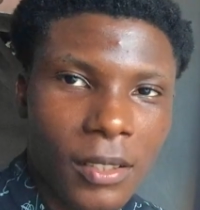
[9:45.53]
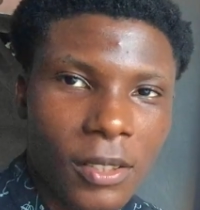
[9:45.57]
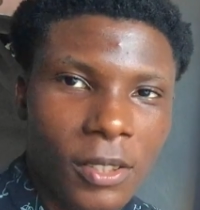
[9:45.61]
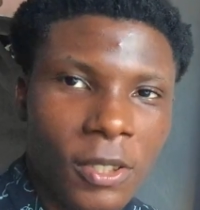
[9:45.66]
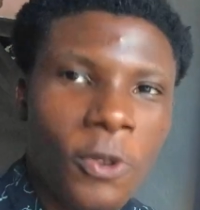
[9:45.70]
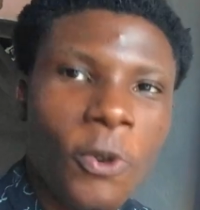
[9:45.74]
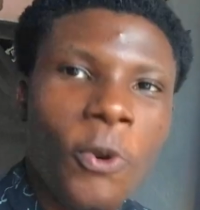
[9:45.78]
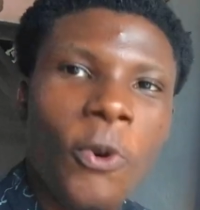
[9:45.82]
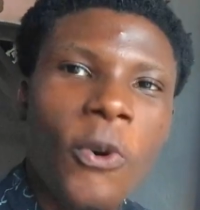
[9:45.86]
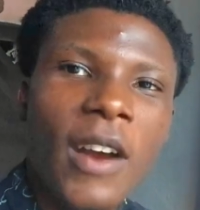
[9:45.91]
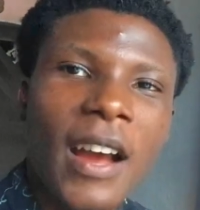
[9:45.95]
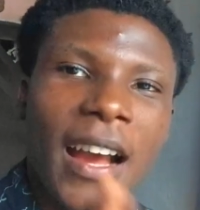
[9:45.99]

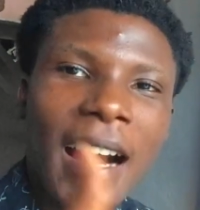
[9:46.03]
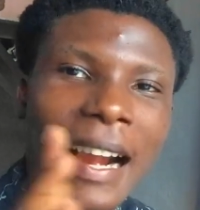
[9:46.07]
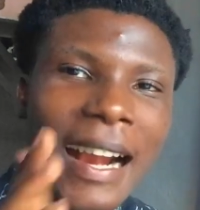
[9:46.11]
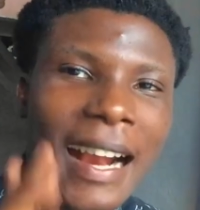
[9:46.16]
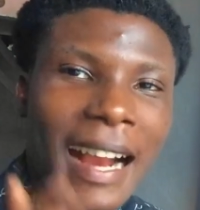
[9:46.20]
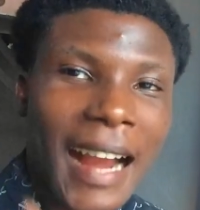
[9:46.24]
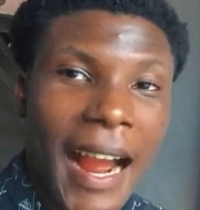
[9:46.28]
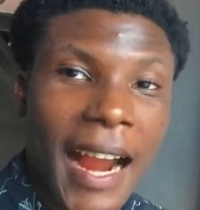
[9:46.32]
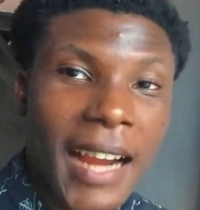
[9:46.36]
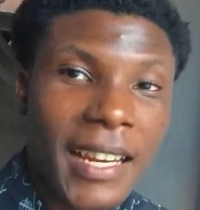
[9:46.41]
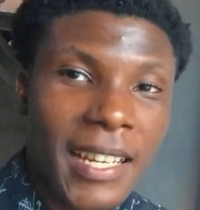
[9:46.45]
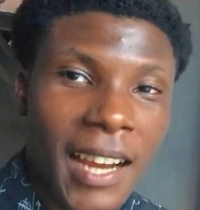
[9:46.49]
So
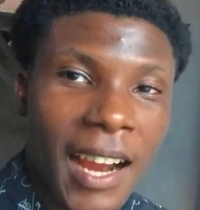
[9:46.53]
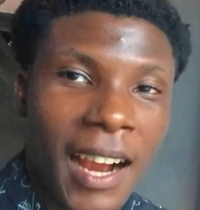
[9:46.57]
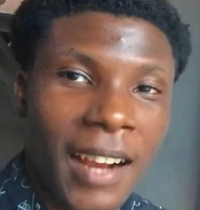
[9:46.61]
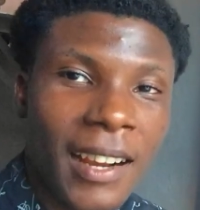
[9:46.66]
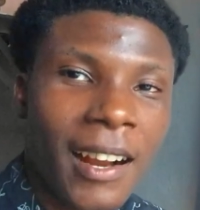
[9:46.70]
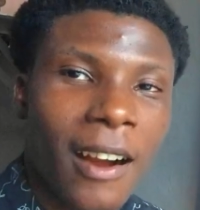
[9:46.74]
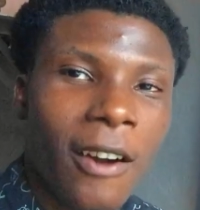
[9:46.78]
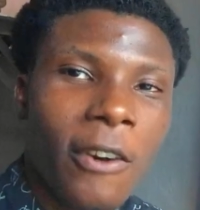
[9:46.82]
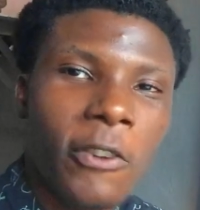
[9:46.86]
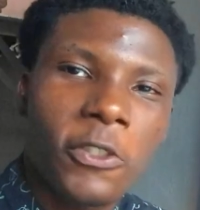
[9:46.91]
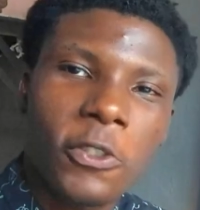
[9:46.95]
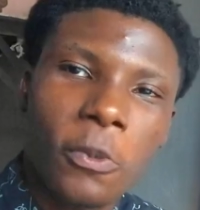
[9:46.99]
cash
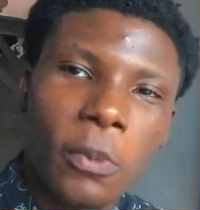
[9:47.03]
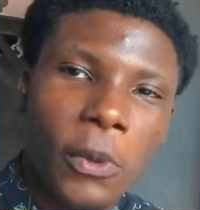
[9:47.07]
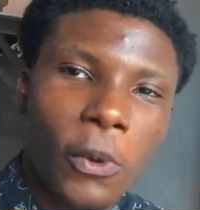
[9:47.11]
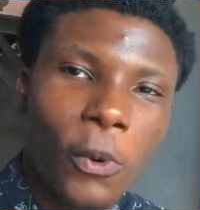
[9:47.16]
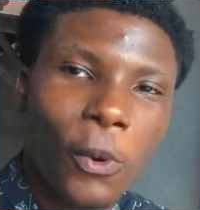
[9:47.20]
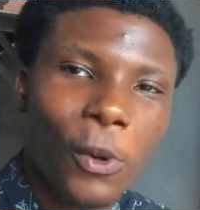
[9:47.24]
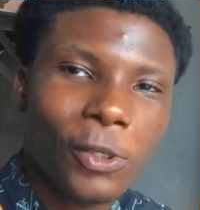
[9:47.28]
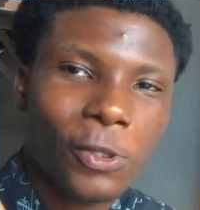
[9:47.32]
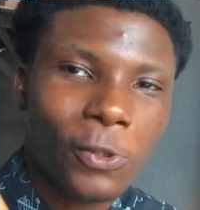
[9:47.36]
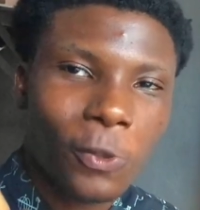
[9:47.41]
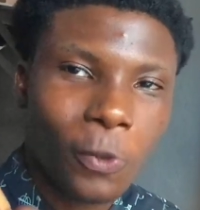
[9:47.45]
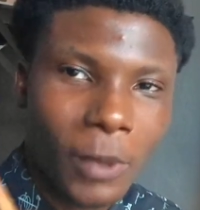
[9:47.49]
account
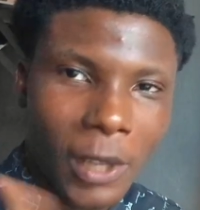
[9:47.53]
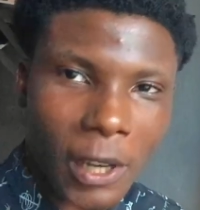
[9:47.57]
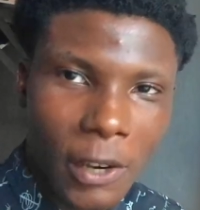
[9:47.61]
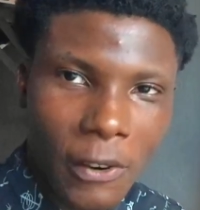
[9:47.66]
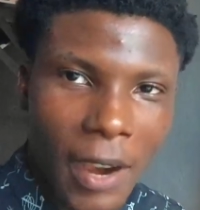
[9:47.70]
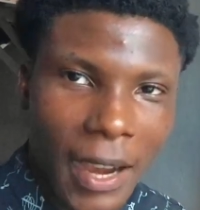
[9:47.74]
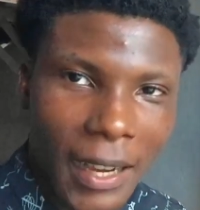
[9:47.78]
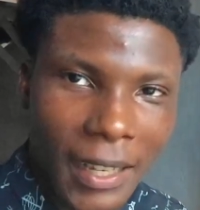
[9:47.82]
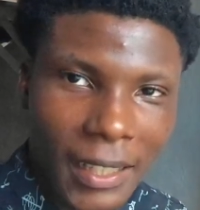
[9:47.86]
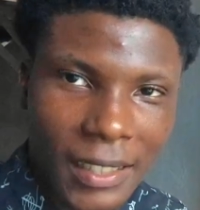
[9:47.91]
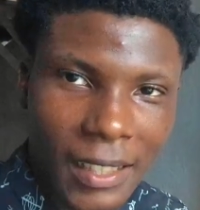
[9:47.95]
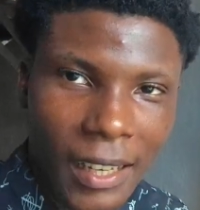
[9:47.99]
will be
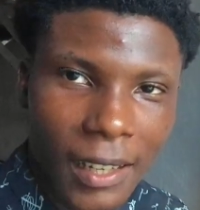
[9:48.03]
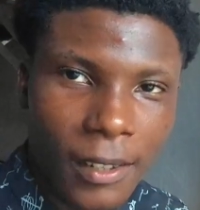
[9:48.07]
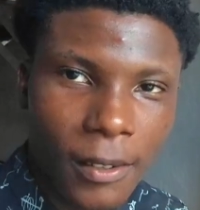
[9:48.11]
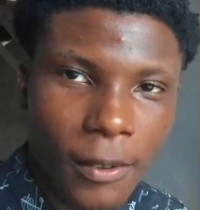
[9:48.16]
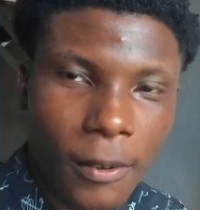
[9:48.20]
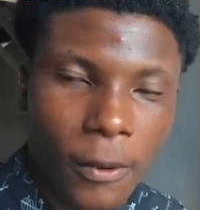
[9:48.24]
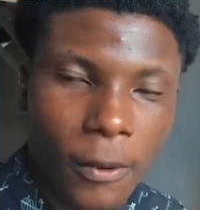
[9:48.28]
credited.